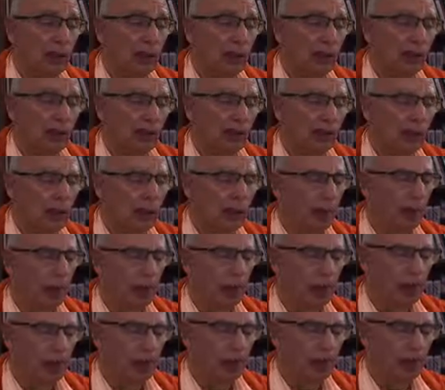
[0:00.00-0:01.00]

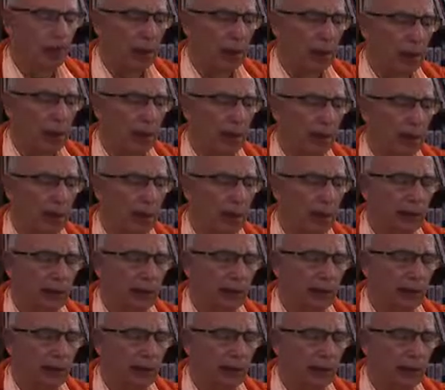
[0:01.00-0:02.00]
rear legs of
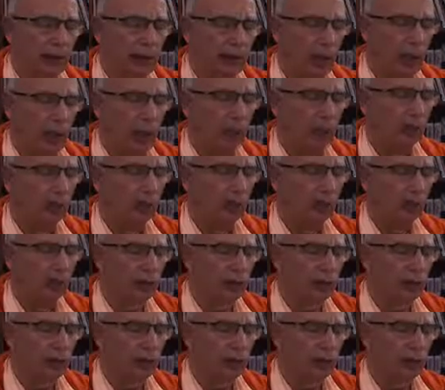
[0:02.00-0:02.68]
the cows.